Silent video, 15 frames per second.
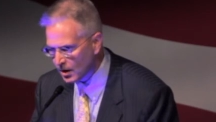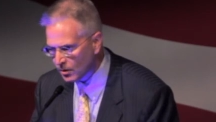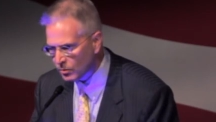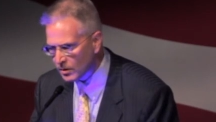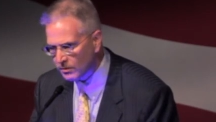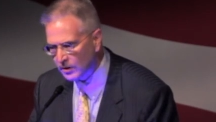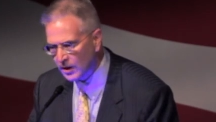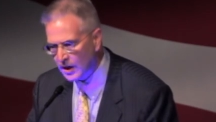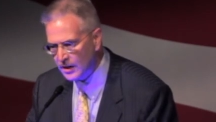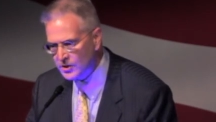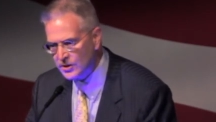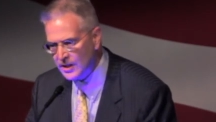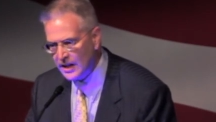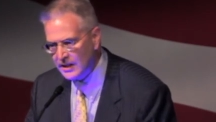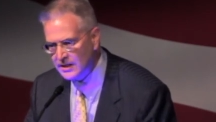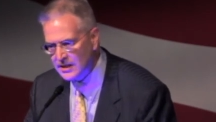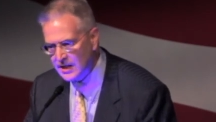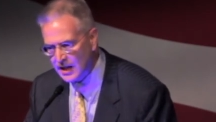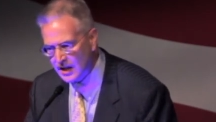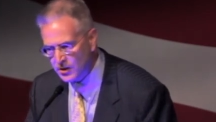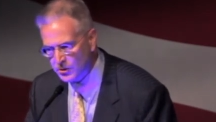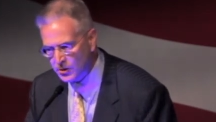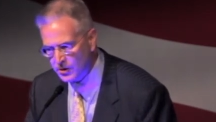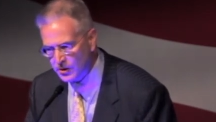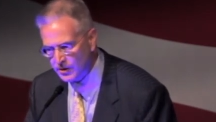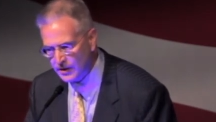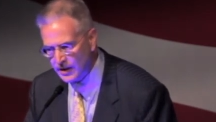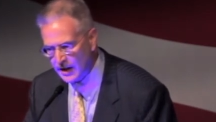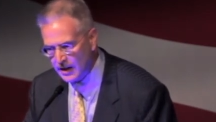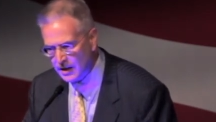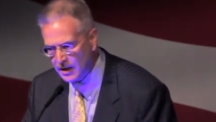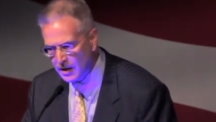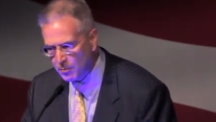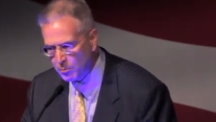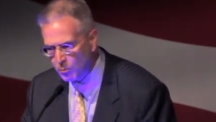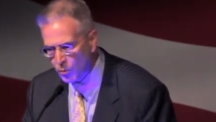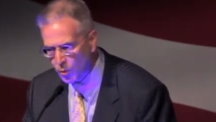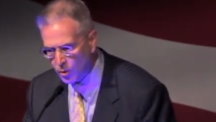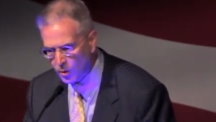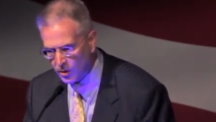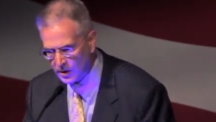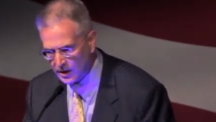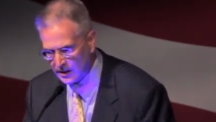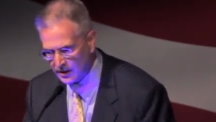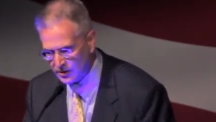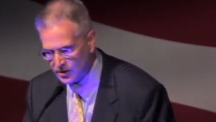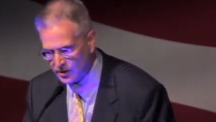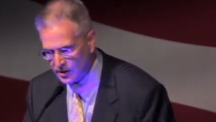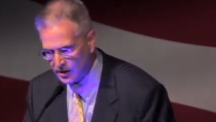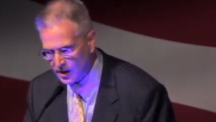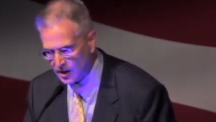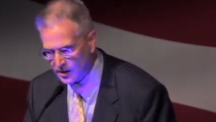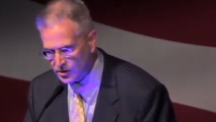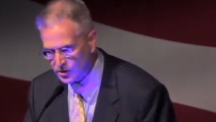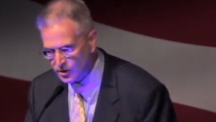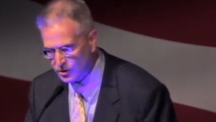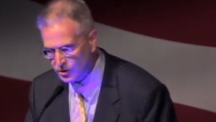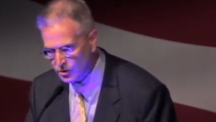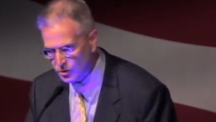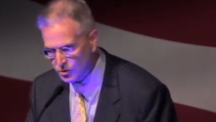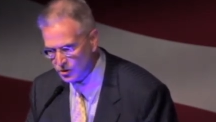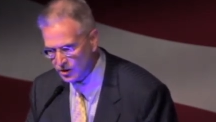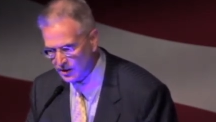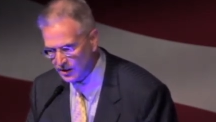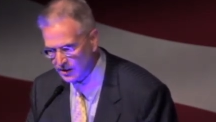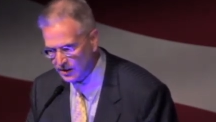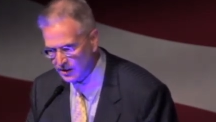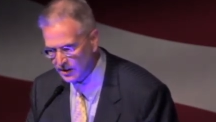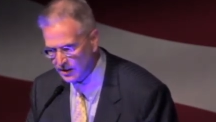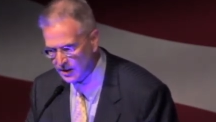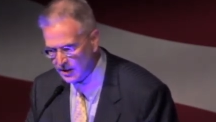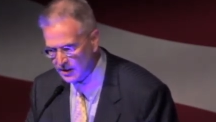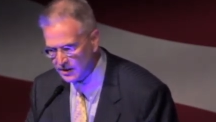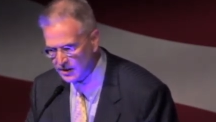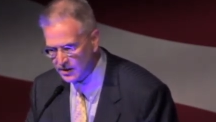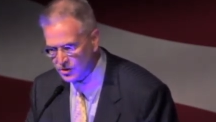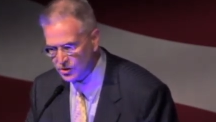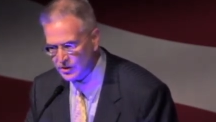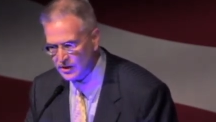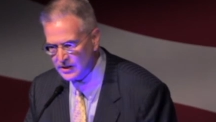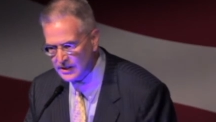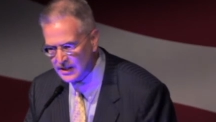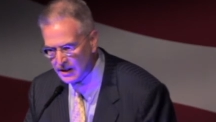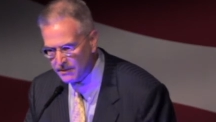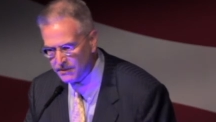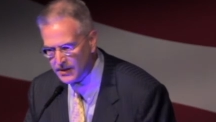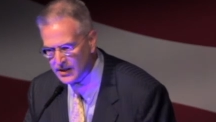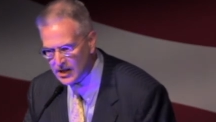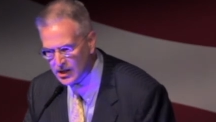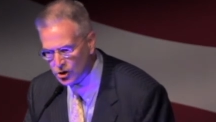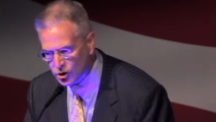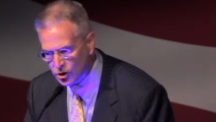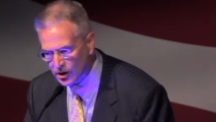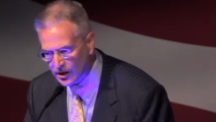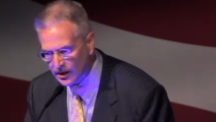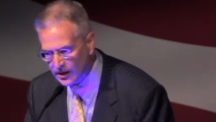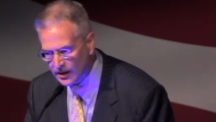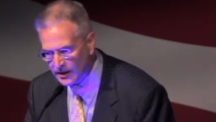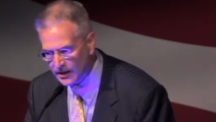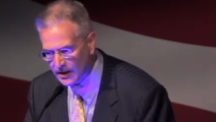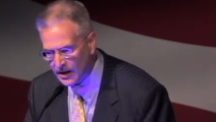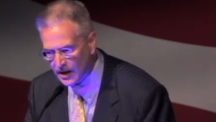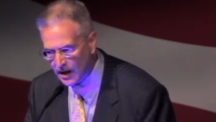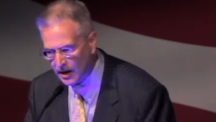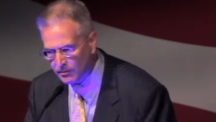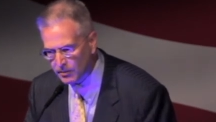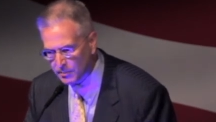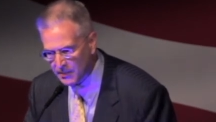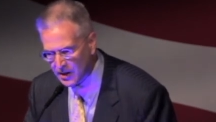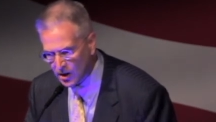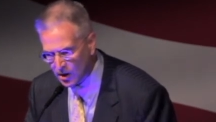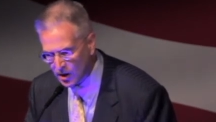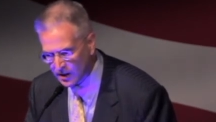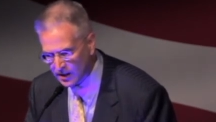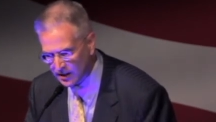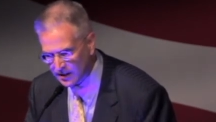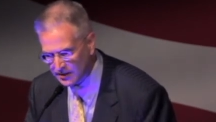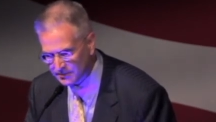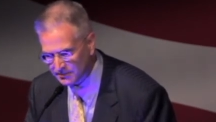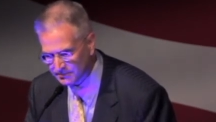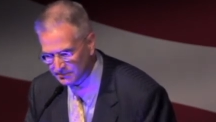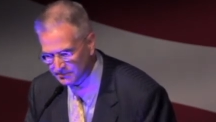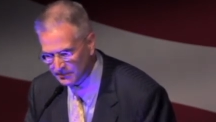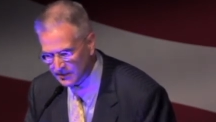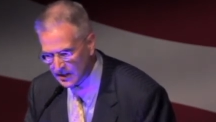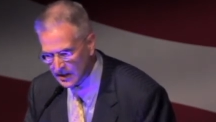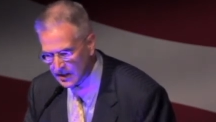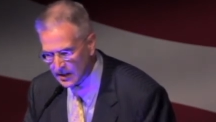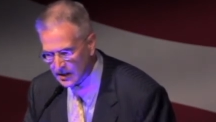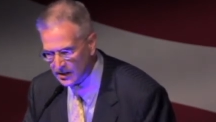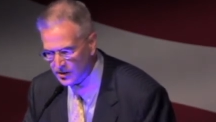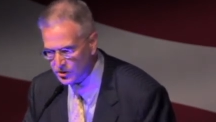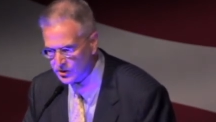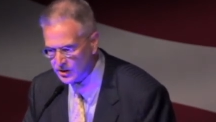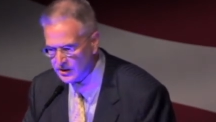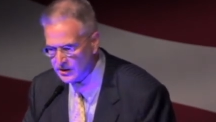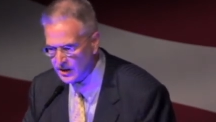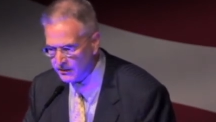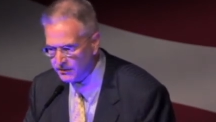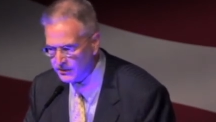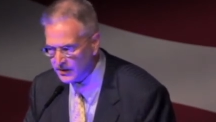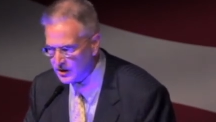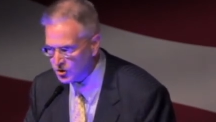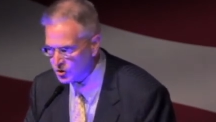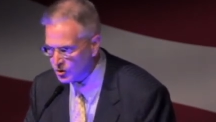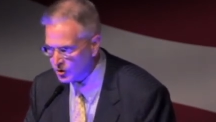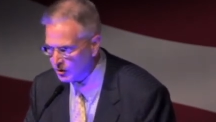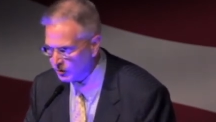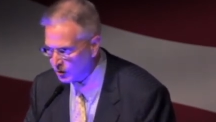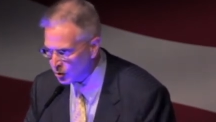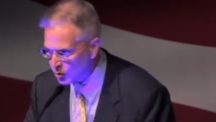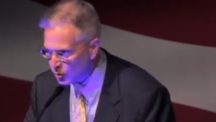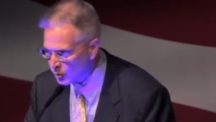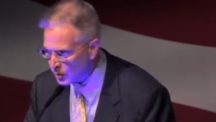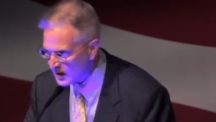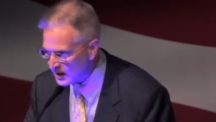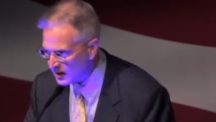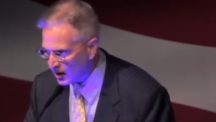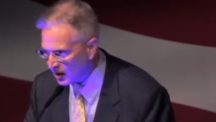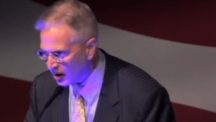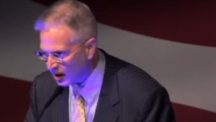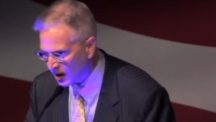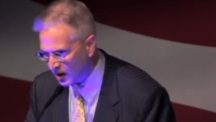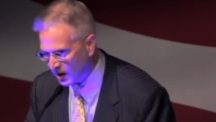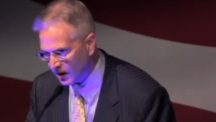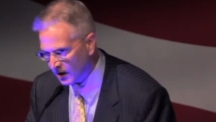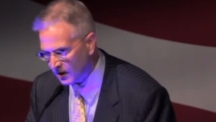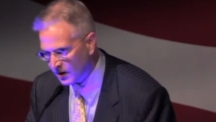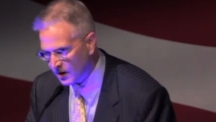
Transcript: We've lost that tether, that mooring to the Constitution that is the definition of America. It is the definition of who we are.